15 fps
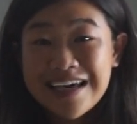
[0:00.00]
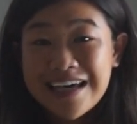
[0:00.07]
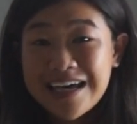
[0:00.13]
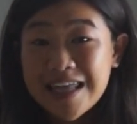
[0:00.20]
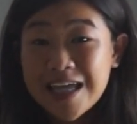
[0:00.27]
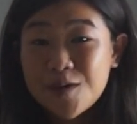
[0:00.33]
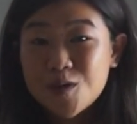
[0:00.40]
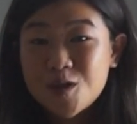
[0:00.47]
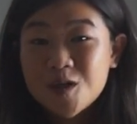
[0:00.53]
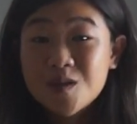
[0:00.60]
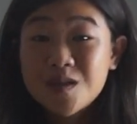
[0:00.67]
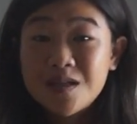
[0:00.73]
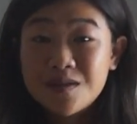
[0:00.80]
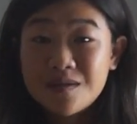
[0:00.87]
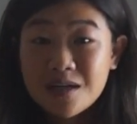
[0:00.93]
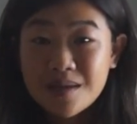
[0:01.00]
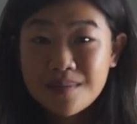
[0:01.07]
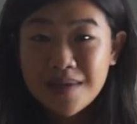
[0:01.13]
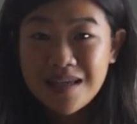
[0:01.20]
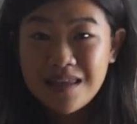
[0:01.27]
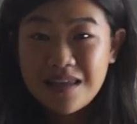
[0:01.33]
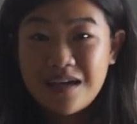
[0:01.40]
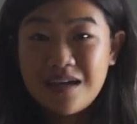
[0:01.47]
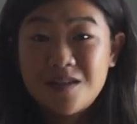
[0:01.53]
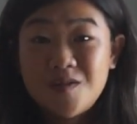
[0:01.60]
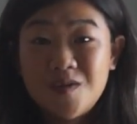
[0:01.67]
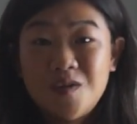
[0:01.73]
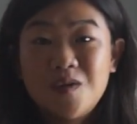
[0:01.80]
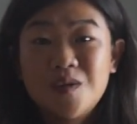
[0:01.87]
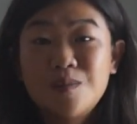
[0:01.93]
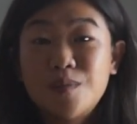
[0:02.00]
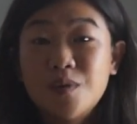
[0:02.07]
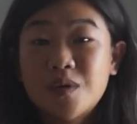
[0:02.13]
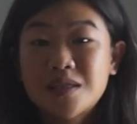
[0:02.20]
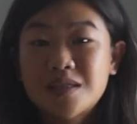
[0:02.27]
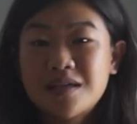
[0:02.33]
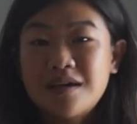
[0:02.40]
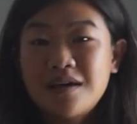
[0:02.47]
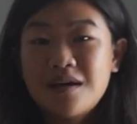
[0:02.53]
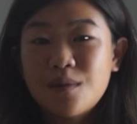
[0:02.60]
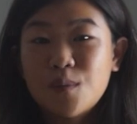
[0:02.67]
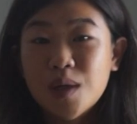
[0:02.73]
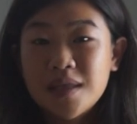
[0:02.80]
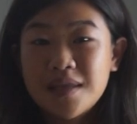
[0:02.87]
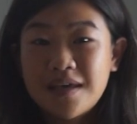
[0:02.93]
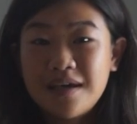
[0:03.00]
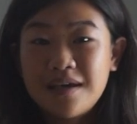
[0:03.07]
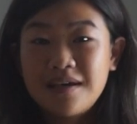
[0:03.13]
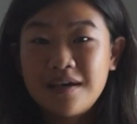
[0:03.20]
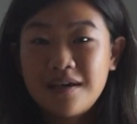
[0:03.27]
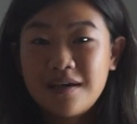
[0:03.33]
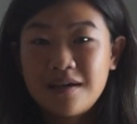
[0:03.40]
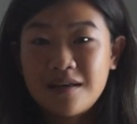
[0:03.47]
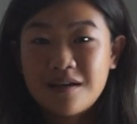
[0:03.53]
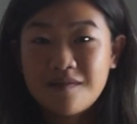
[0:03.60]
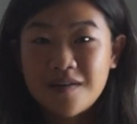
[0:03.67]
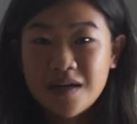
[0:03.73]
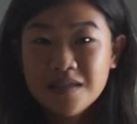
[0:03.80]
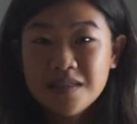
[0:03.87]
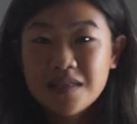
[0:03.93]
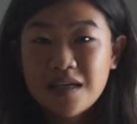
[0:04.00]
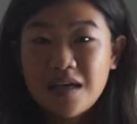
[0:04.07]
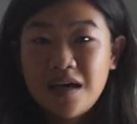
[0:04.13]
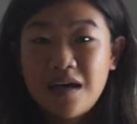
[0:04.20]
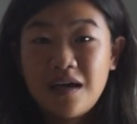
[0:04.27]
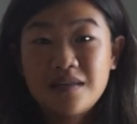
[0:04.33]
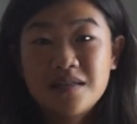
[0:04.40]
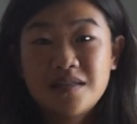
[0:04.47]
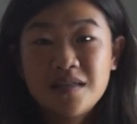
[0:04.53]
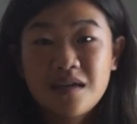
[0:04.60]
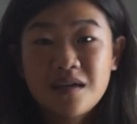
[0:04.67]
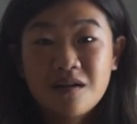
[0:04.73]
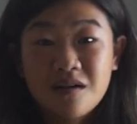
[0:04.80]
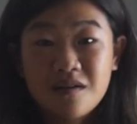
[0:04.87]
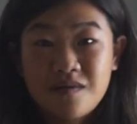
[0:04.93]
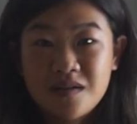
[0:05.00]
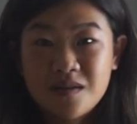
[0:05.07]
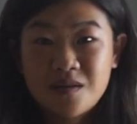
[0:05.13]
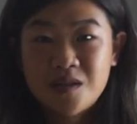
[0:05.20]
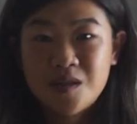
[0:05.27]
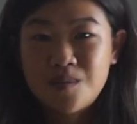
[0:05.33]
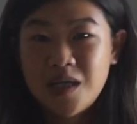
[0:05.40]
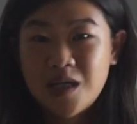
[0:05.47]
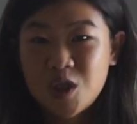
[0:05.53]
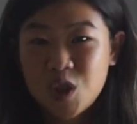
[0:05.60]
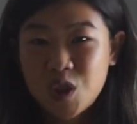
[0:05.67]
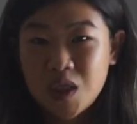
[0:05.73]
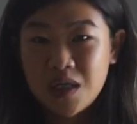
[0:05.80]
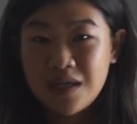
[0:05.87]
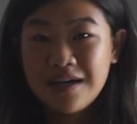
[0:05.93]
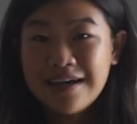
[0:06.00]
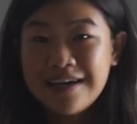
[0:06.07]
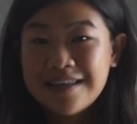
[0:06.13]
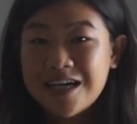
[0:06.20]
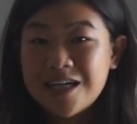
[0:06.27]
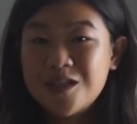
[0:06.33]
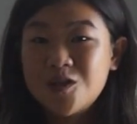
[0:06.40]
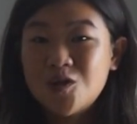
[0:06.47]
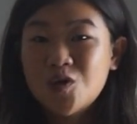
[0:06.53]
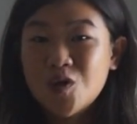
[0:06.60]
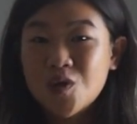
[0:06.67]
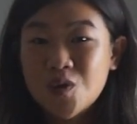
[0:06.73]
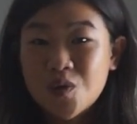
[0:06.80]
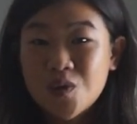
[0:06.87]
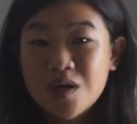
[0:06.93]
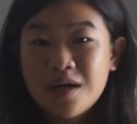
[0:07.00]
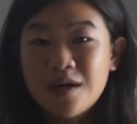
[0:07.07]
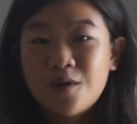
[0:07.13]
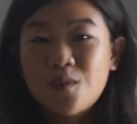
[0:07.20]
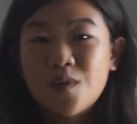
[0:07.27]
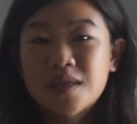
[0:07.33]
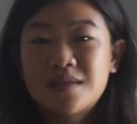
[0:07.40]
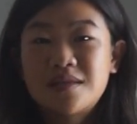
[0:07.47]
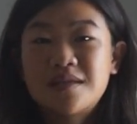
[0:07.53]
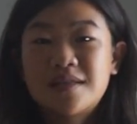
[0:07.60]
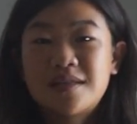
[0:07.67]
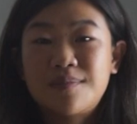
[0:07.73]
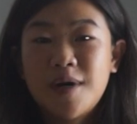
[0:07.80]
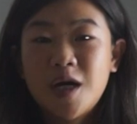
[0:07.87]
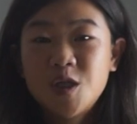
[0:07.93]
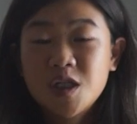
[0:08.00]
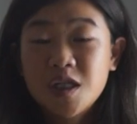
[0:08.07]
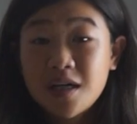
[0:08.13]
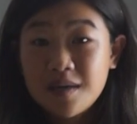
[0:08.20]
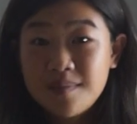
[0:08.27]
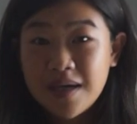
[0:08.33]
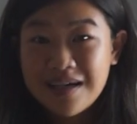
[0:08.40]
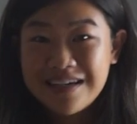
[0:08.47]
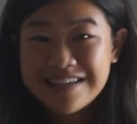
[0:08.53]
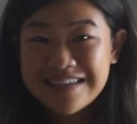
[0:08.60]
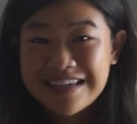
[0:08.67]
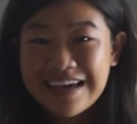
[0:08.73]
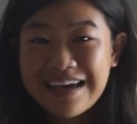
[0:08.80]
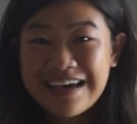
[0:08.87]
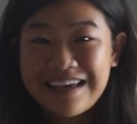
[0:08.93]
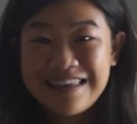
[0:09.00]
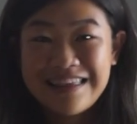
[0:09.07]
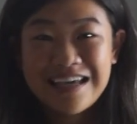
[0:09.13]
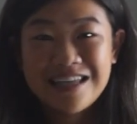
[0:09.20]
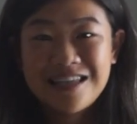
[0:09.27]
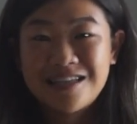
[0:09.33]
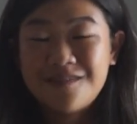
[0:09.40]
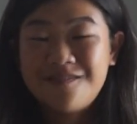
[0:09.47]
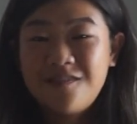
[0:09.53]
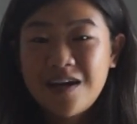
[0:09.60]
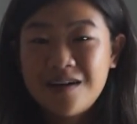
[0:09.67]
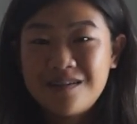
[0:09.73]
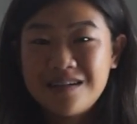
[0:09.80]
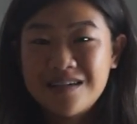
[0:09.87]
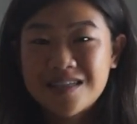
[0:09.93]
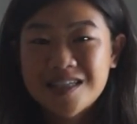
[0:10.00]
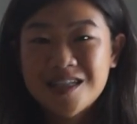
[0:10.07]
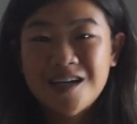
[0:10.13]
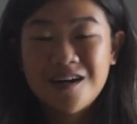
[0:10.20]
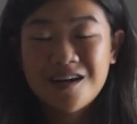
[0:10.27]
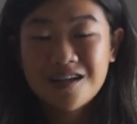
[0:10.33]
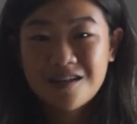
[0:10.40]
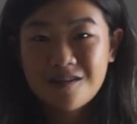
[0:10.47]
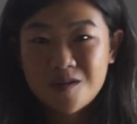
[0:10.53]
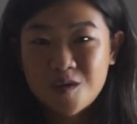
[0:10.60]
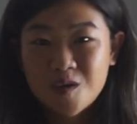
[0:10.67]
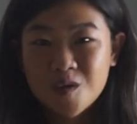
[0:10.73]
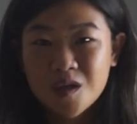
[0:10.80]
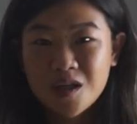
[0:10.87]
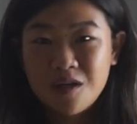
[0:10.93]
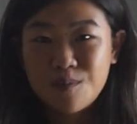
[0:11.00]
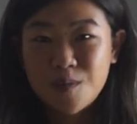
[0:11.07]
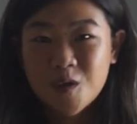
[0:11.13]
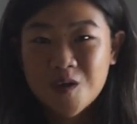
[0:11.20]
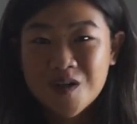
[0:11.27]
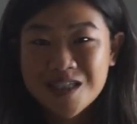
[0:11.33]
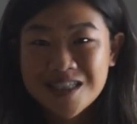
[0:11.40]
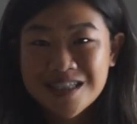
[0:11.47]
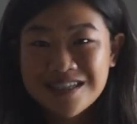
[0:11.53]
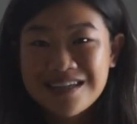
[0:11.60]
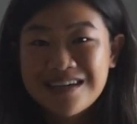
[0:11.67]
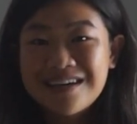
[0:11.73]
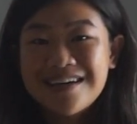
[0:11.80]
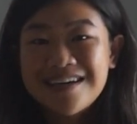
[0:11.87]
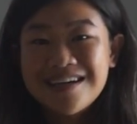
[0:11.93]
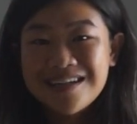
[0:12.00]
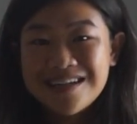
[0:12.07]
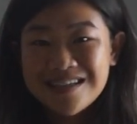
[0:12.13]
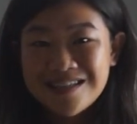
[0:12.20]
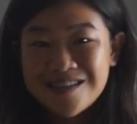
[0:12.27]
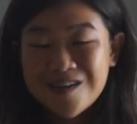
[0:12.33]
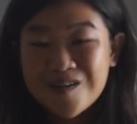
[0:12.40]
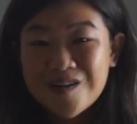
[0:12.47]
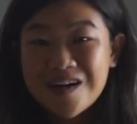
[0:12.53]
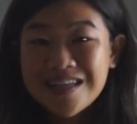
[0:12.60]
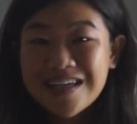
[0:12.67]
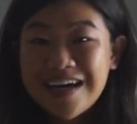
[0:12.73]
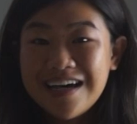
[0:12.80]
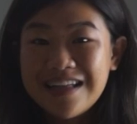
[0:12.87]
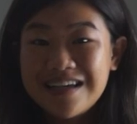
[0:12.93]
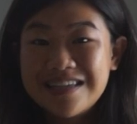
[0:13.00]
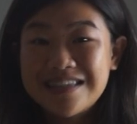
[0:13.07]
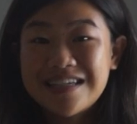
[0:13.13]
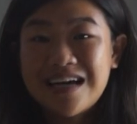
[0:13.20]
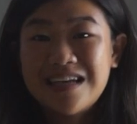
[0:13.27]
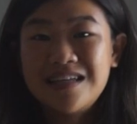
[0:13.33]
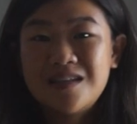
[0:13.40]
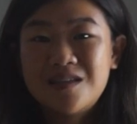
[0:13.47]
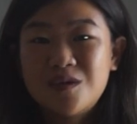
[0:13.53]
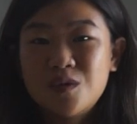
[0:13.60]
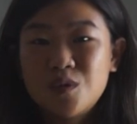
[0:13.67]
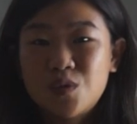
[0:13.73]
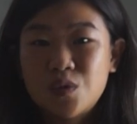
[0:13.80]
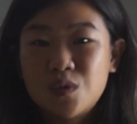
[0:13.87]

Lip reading: And I would totally recommend that you booked 1 day in advance at the ticket office to make sure that you know what the departure time is and that the ferry is not totally booked. So on the islands, I did 2